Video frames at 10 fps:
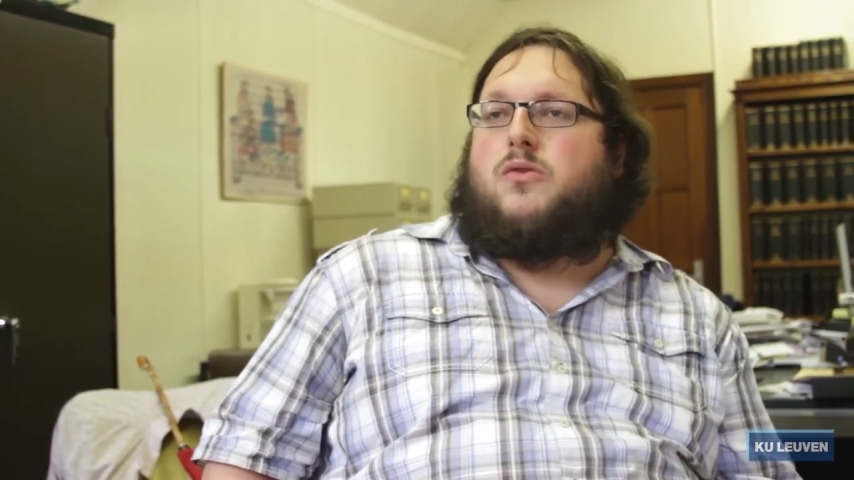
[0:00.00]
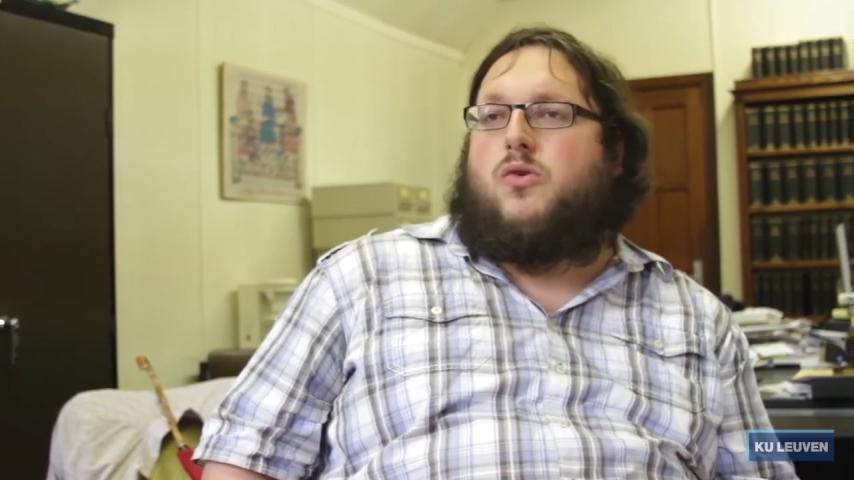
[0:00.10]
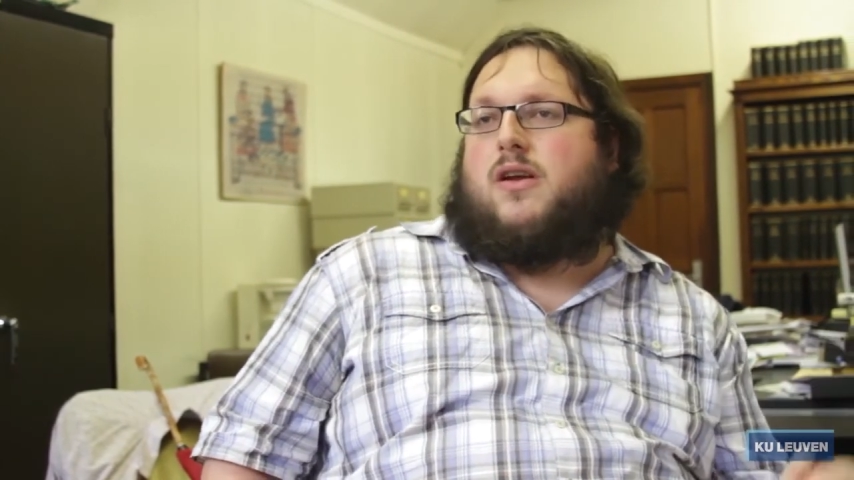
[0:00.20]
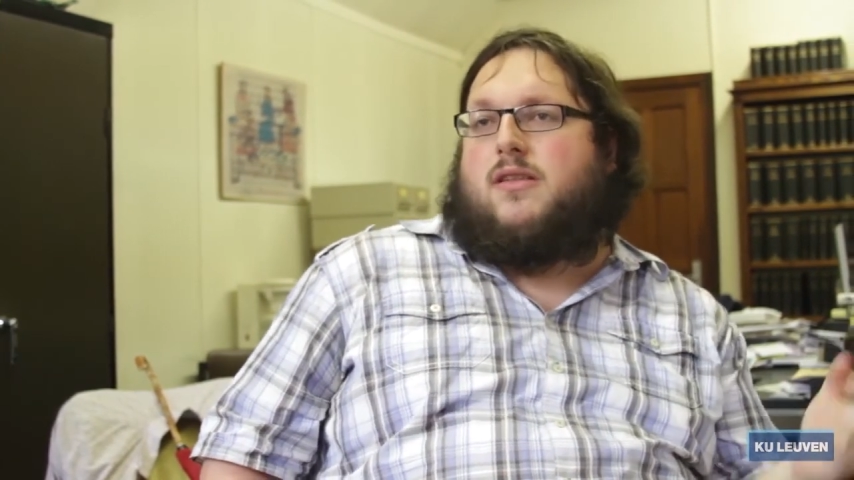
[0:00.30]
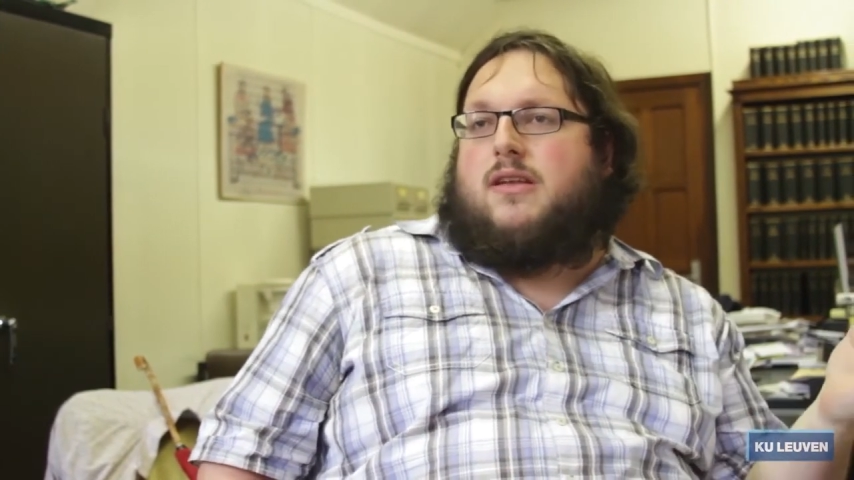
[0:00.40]

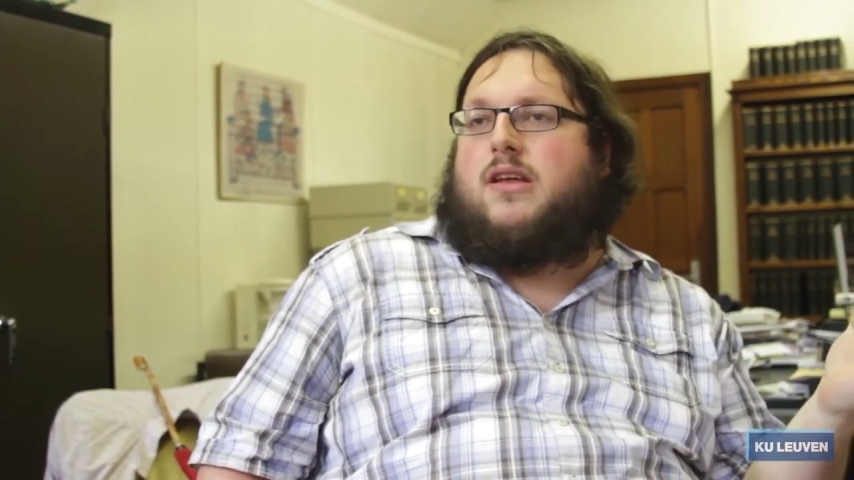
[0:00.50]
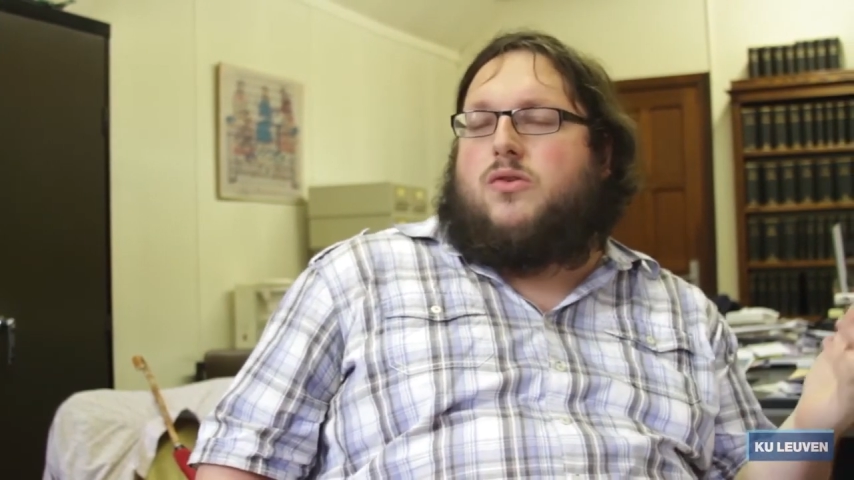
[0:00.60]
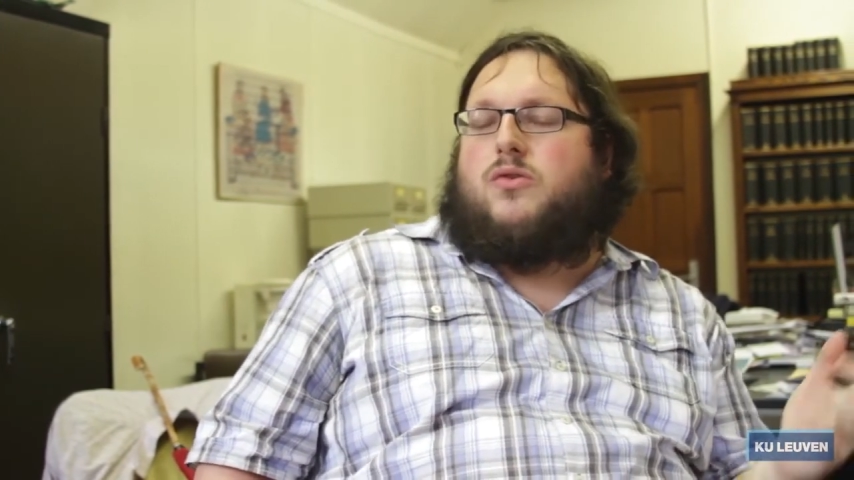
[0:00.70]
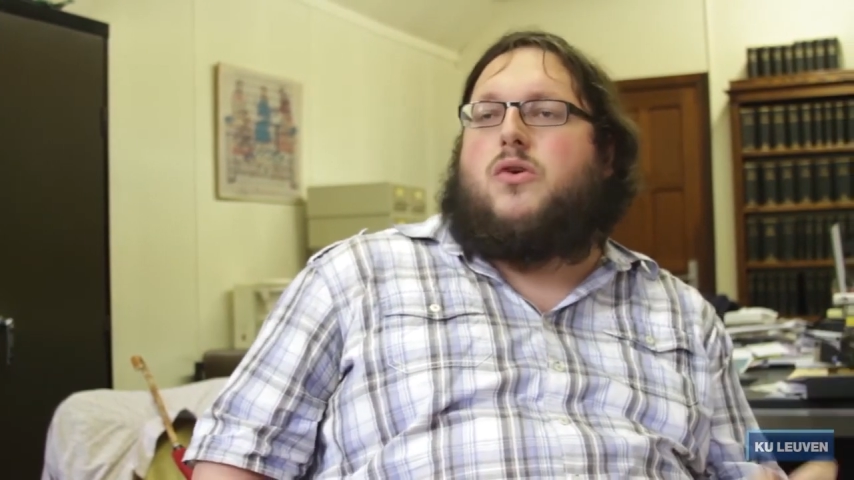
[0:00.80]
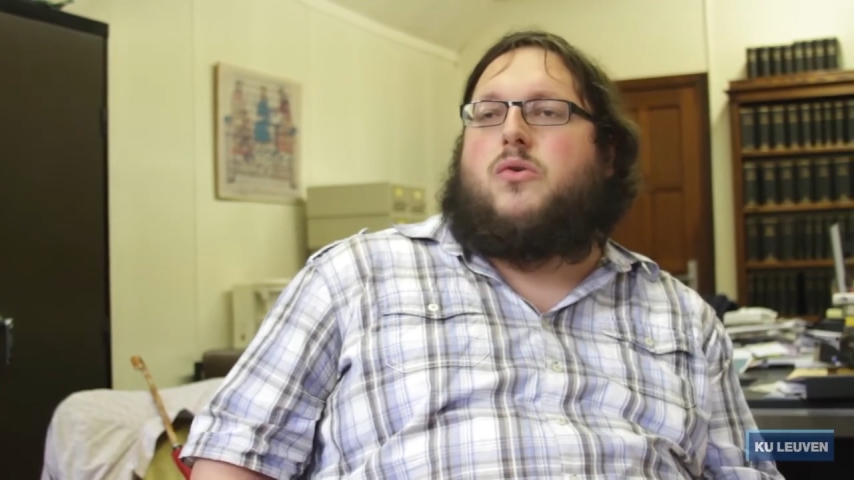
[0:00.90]
door and that I
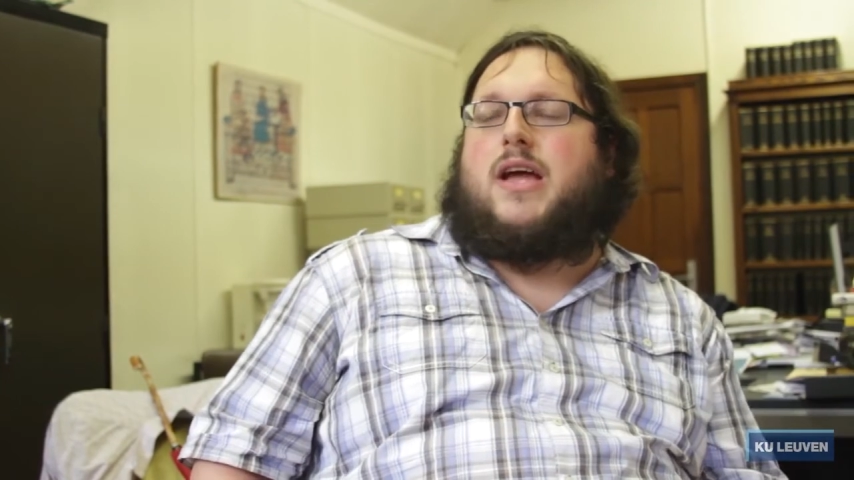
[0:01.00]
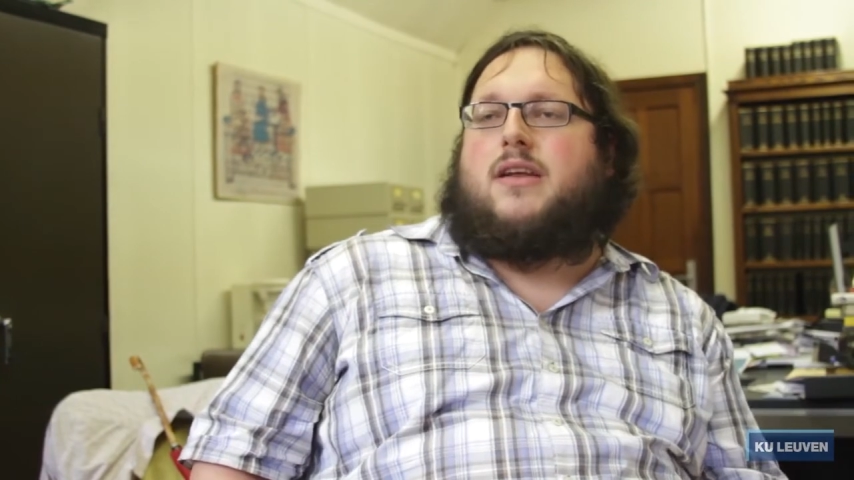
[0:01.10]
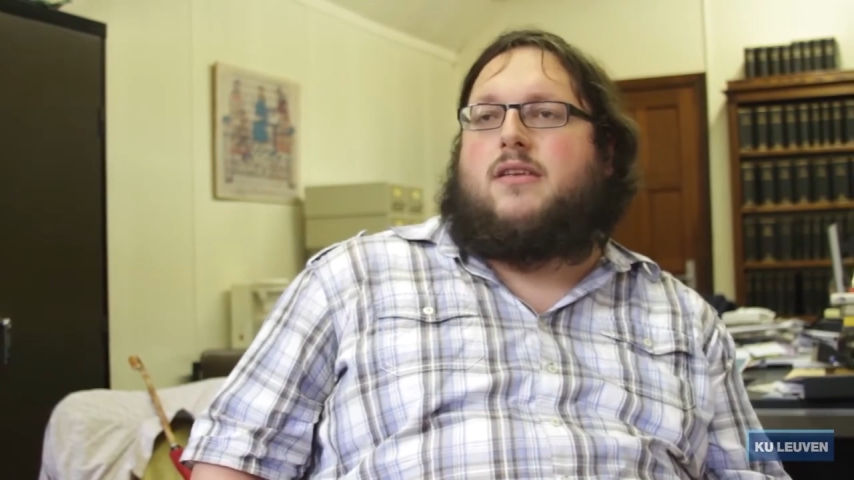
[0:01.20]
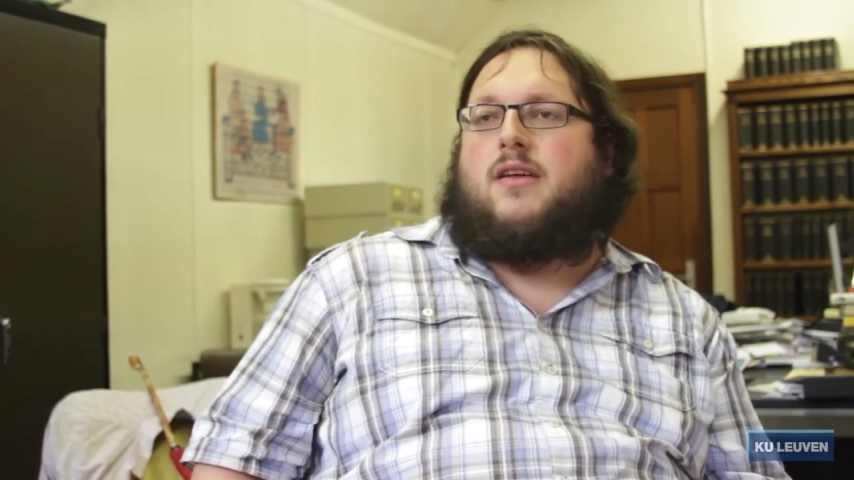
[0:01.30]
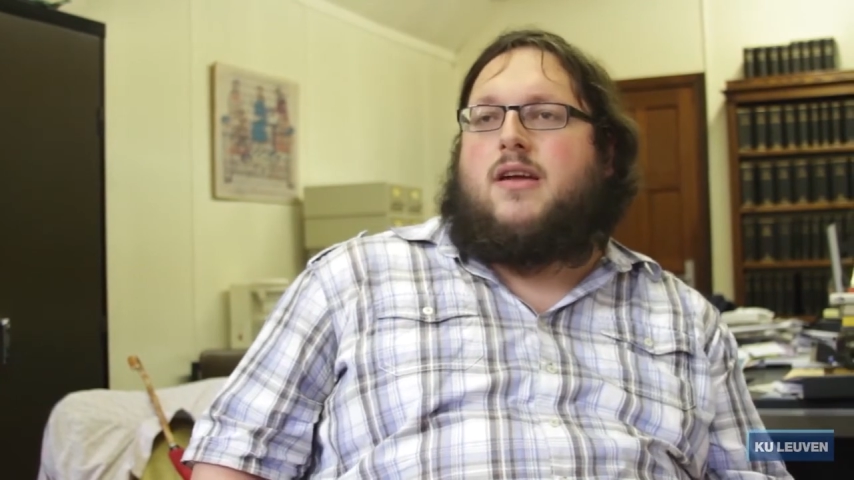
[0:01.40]
should go get
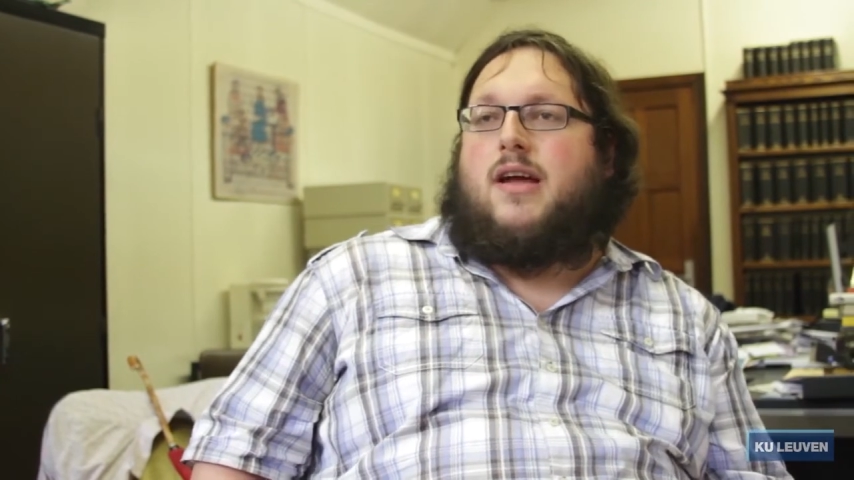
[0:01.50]
it.